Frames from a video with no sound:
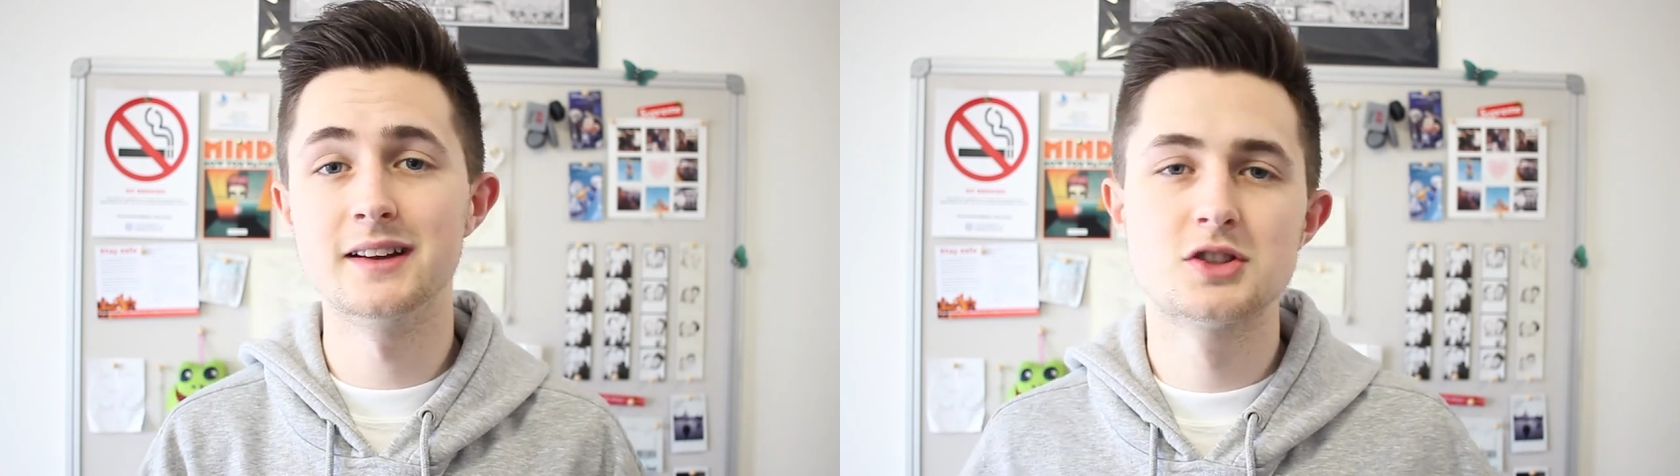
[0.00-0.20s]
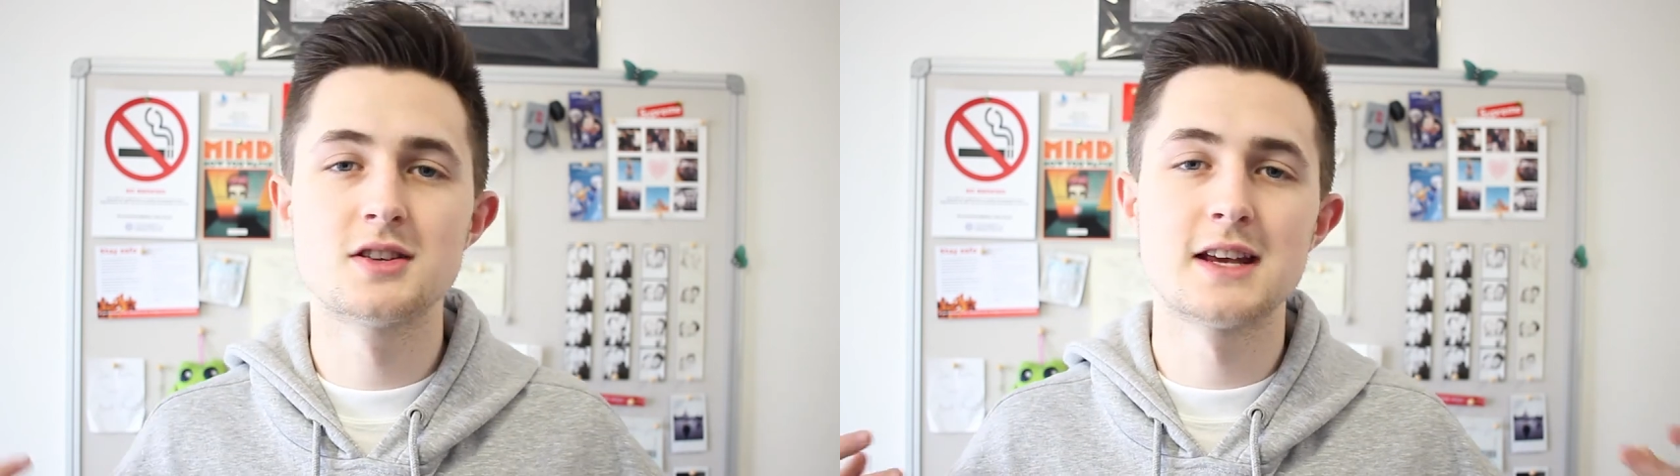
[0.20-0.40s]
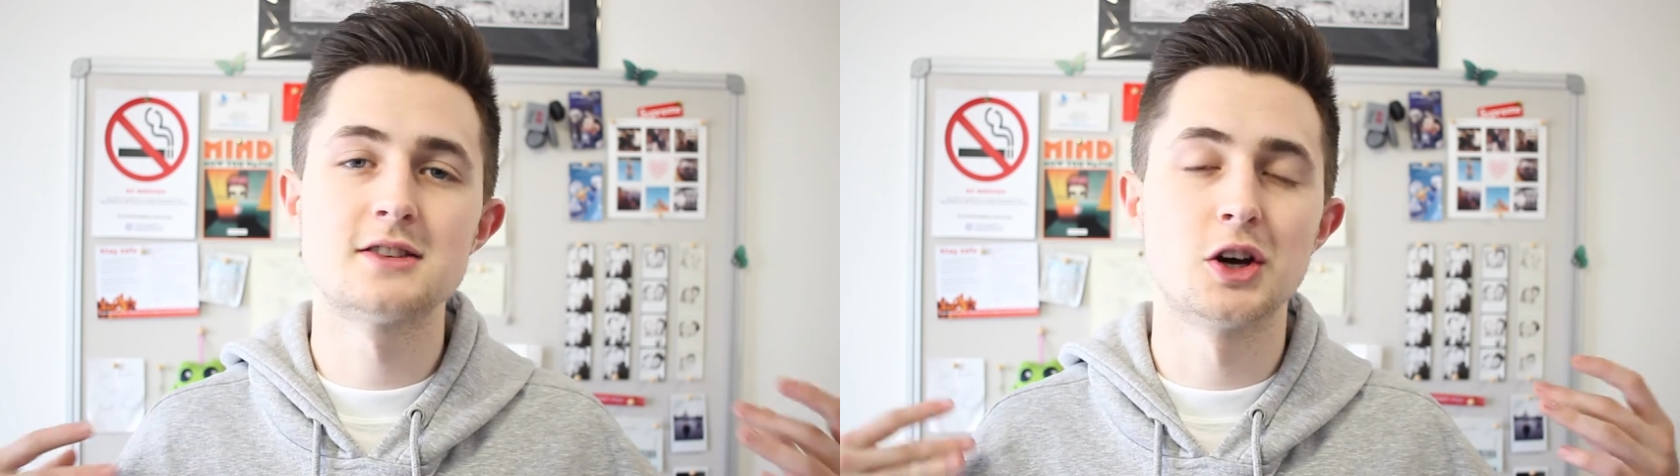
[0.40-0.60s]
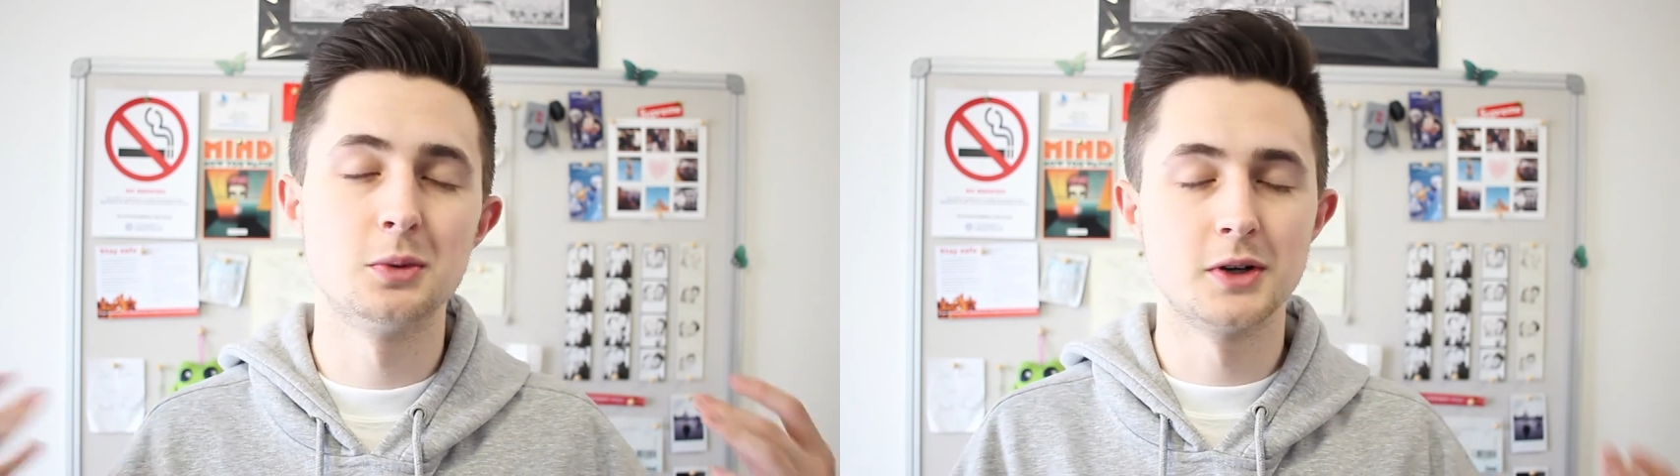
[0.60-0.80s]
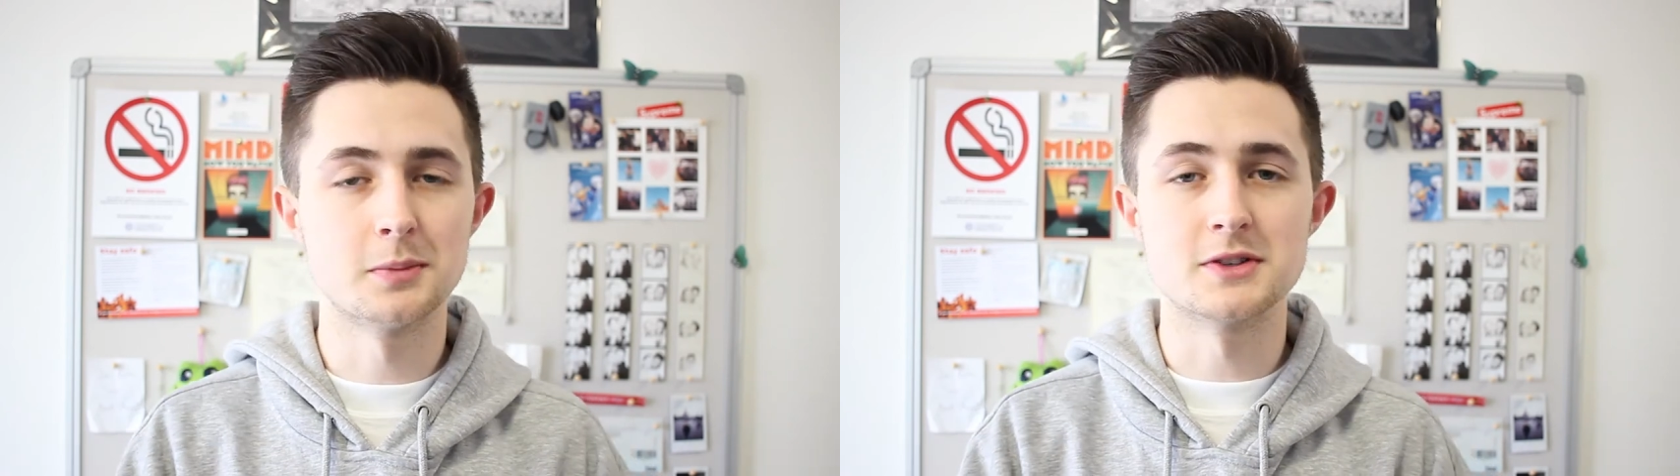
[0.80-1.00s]
Stussy has
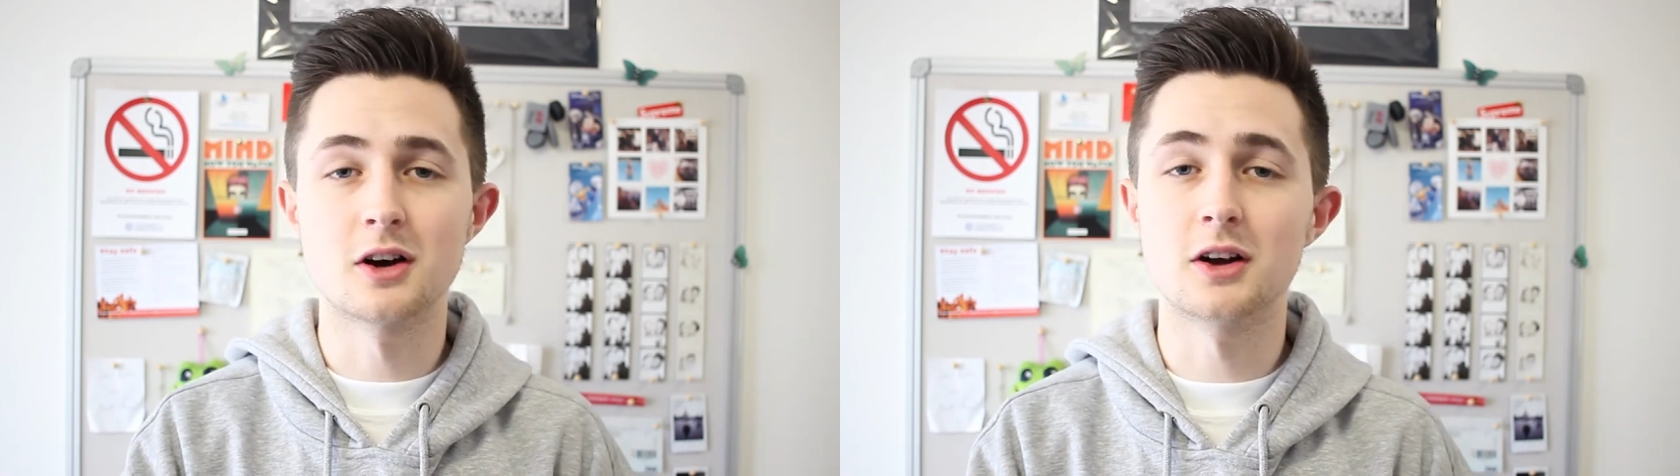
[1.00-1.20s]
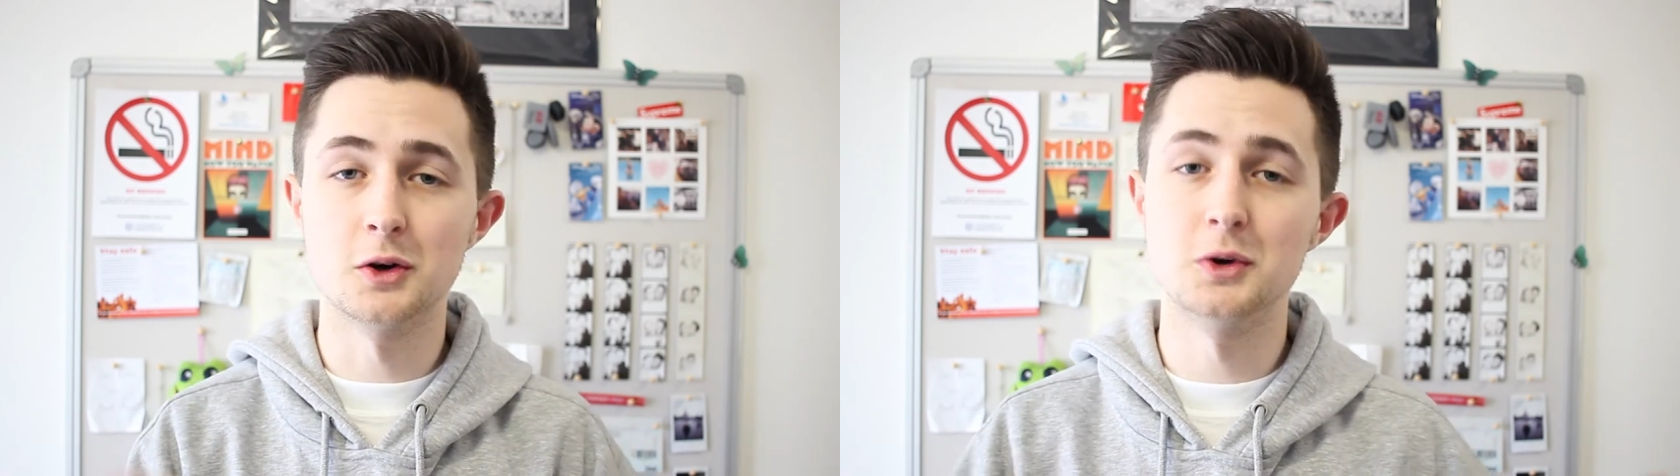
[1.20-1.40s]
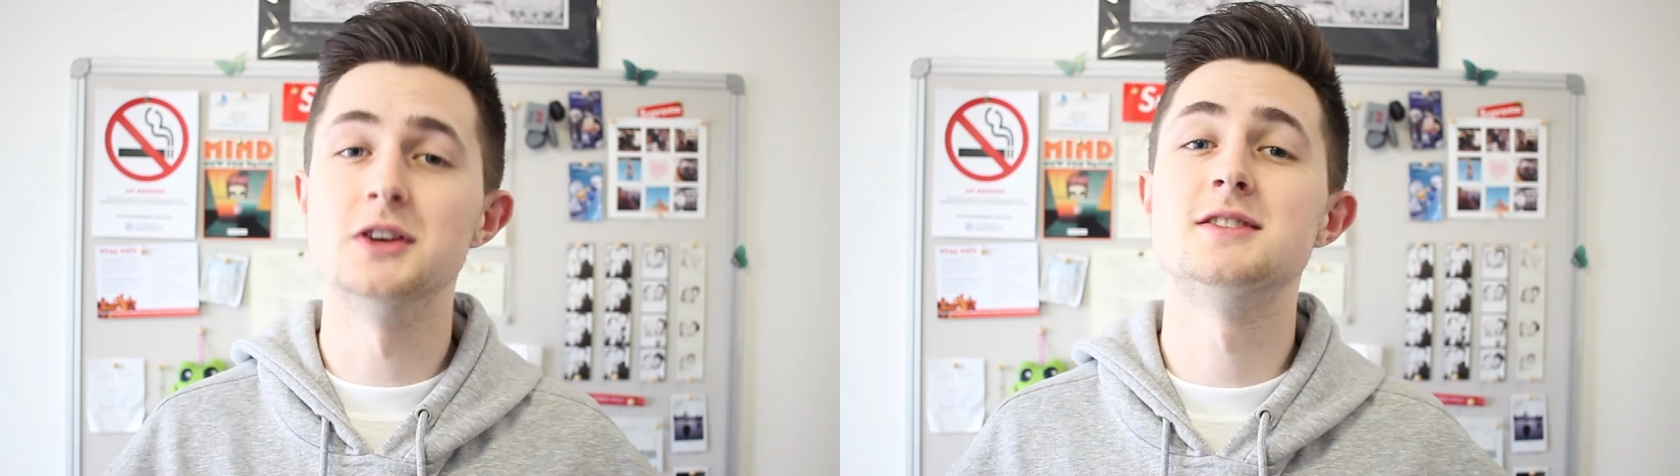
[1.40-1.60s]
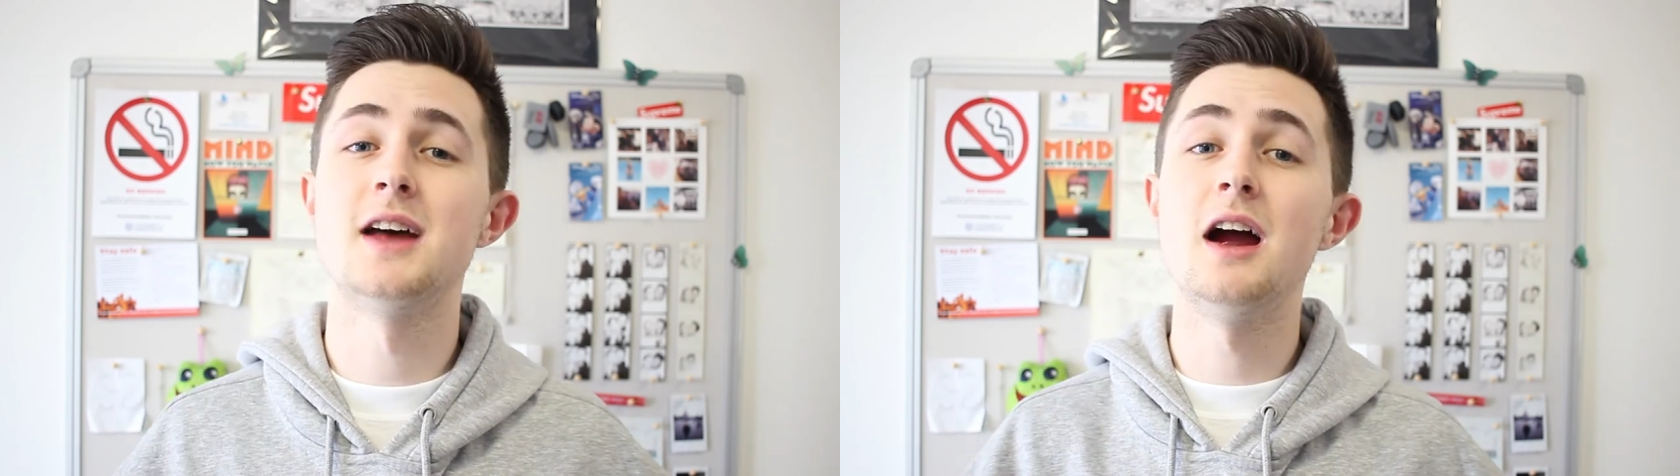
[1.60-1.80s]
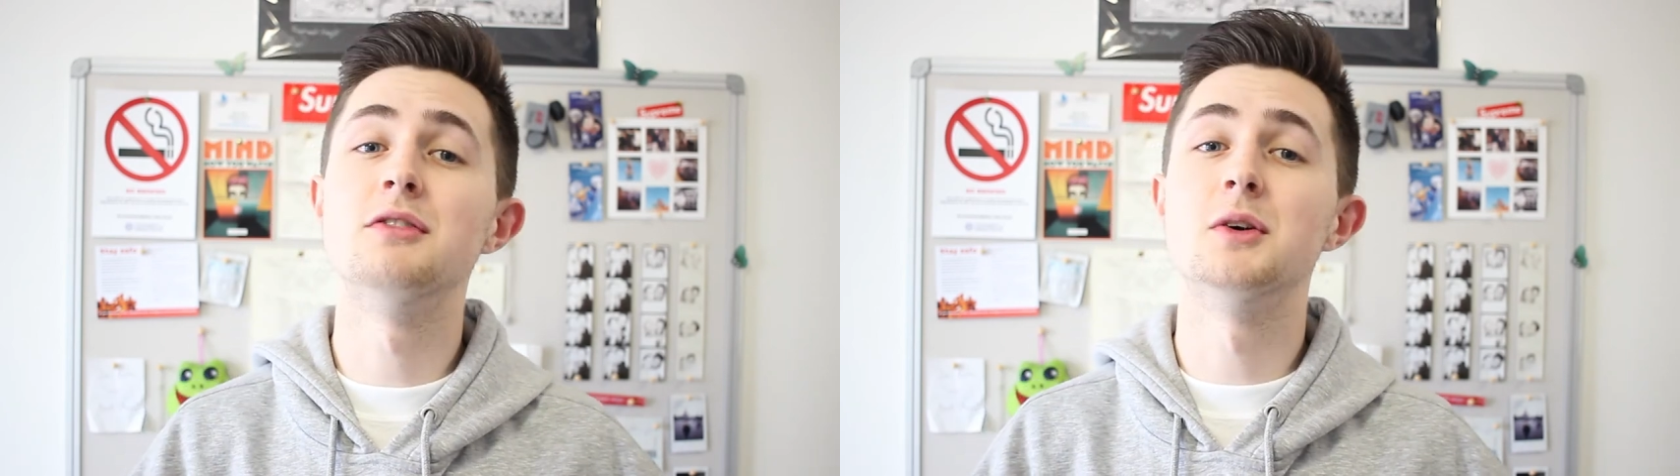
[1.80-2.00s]
opened up its target audience
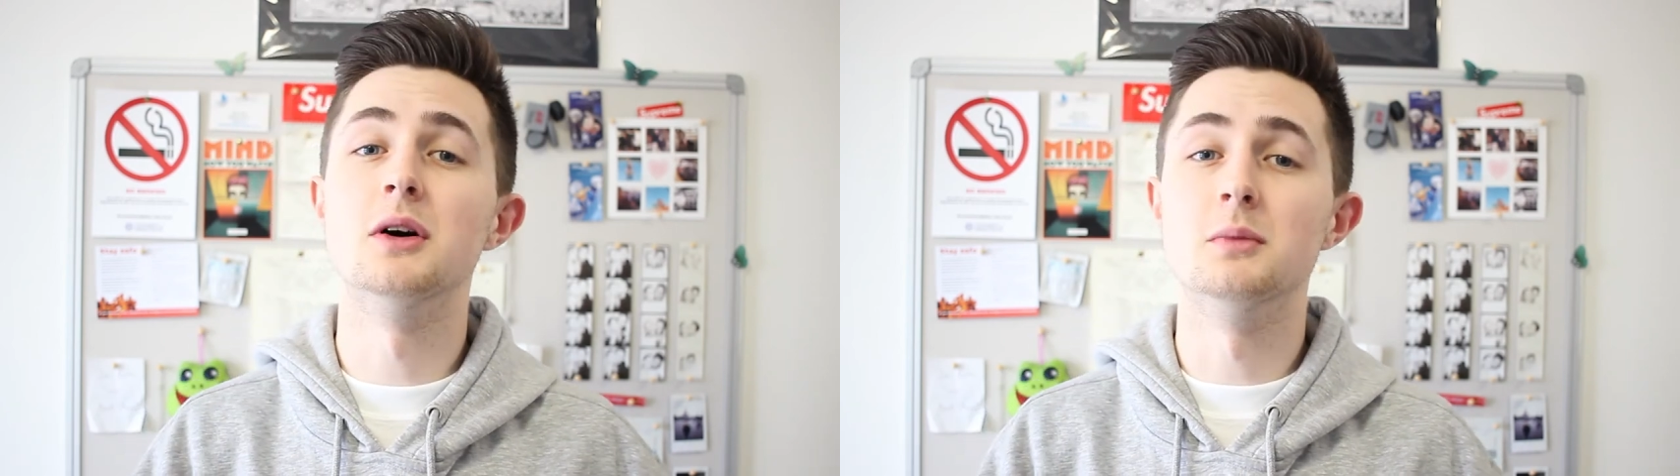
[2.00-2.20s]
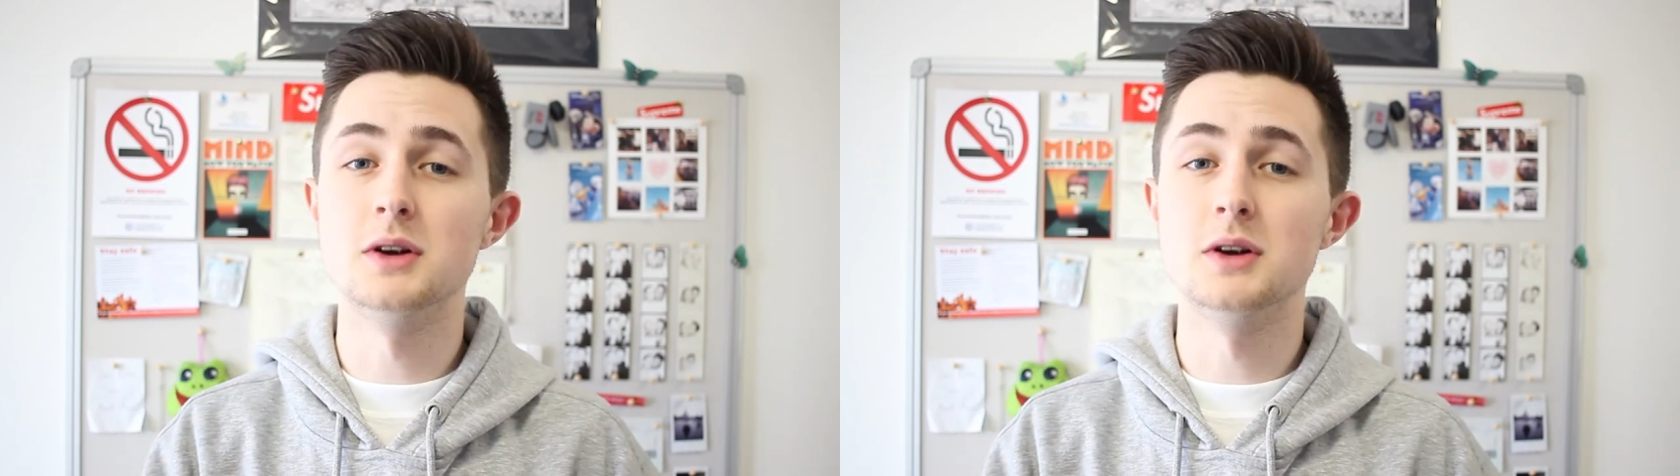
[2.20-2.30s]
to everyone,